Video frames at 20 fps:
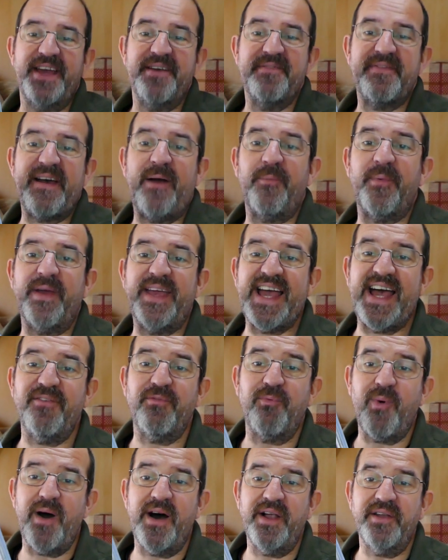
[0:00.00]
In fact, we
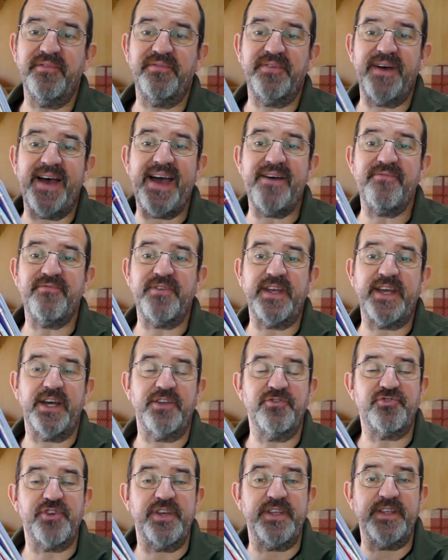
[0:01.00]
have one for every
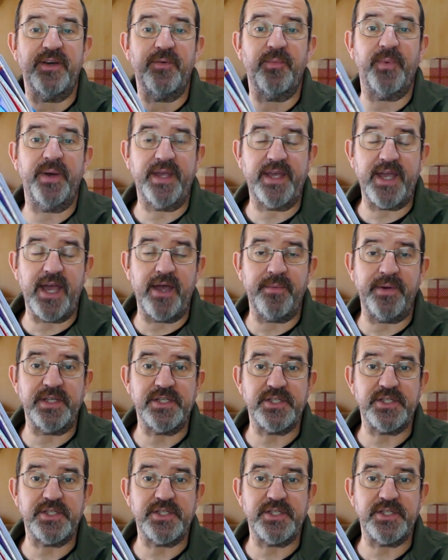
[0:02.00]
country that we're going